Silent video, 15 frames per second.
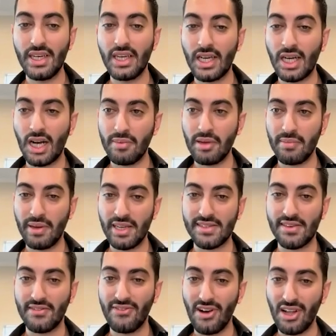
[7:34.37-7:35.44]
Copy and paste
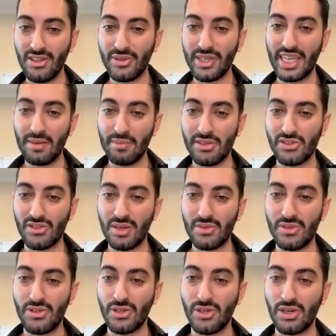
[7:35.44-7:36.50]
the following email scripts
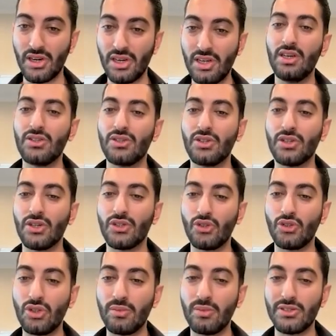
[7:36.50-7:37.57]
to your, to your
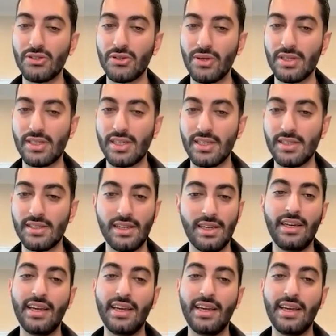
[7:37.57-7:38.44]
two email sequences.